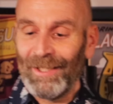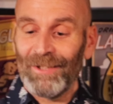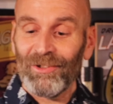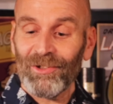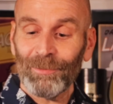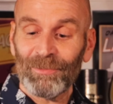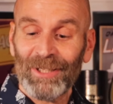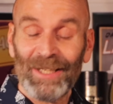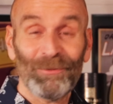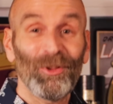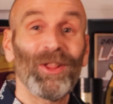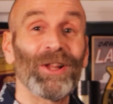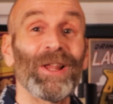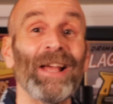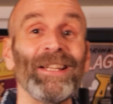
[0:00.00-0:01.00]
Sometimes
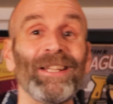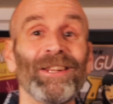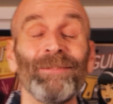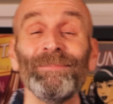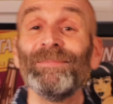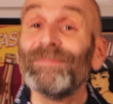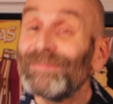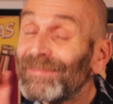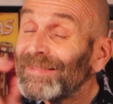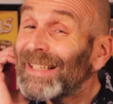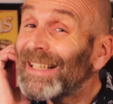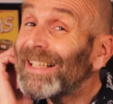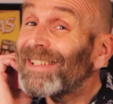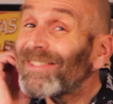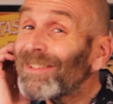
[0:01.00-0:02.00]
they like them.
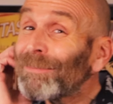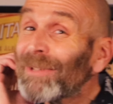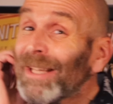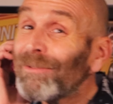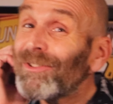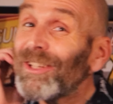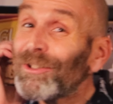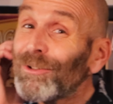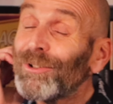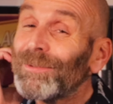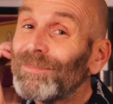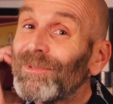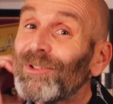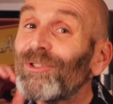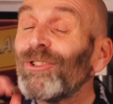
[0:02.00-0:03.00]
Sometimes they
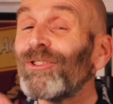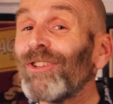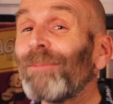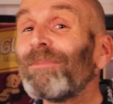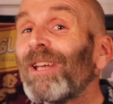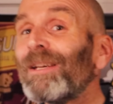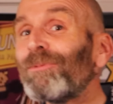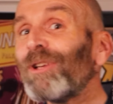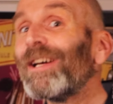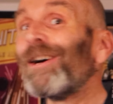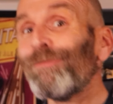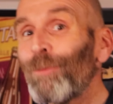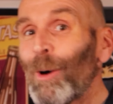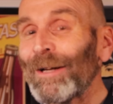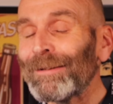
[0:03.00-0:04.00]
don't, so sometimes I
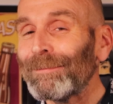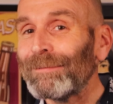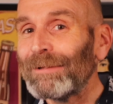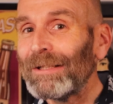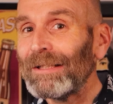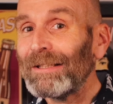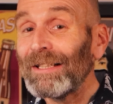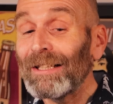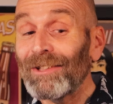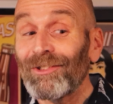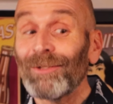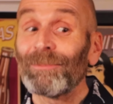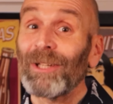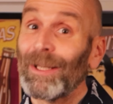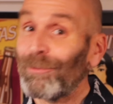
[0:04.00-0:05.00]
have 1 and
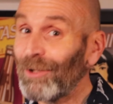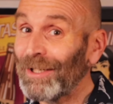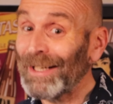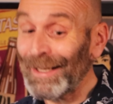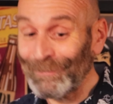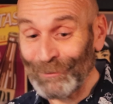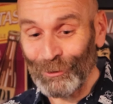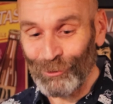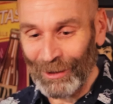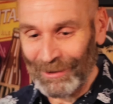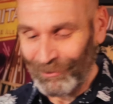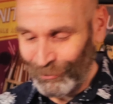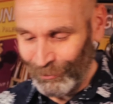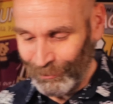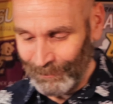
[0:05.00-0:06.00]
sometimes I have to
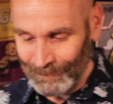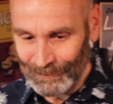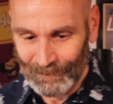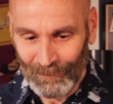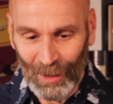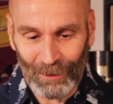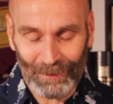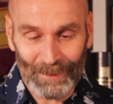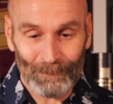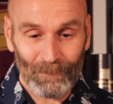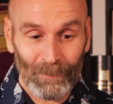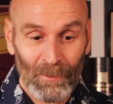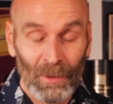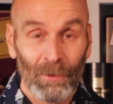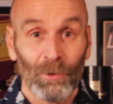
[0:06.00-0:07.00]
drink 2. Alright,
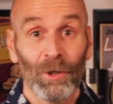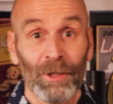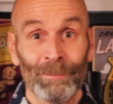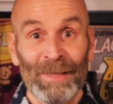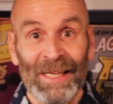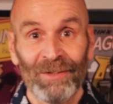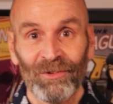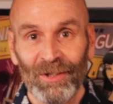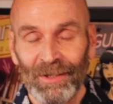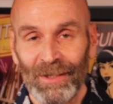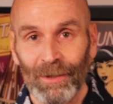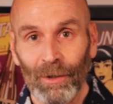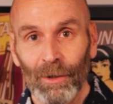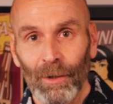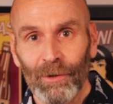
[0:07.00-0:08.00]
we've got the base in
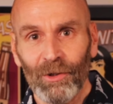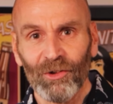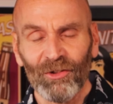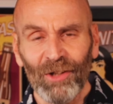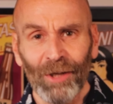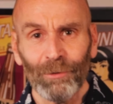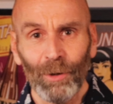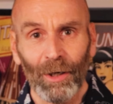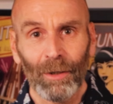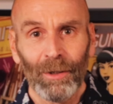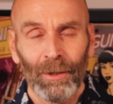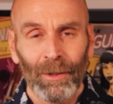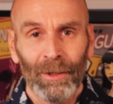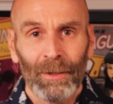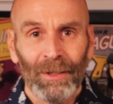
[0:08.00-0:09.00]
here. The sour,
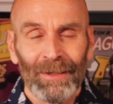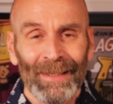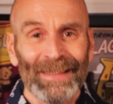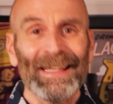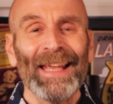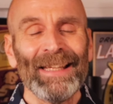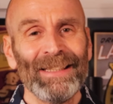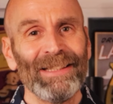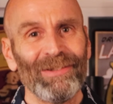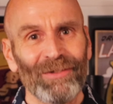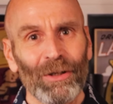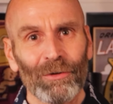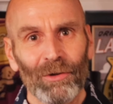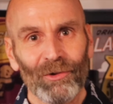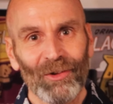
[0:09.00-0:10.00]
like any
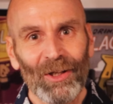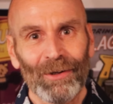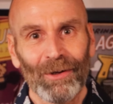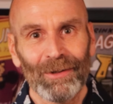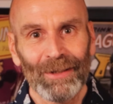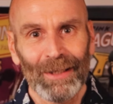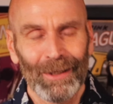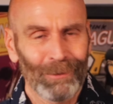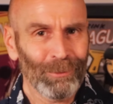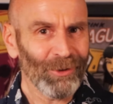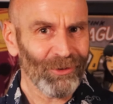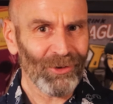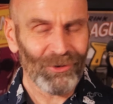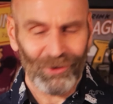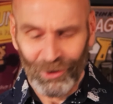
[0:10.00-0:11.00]
sours that are out there.
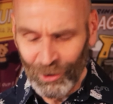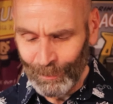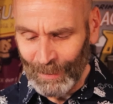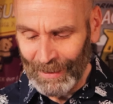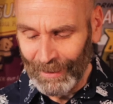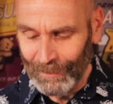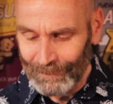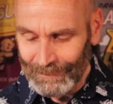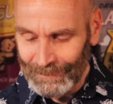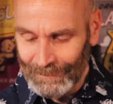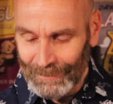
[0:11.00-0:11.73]
What's the sour part?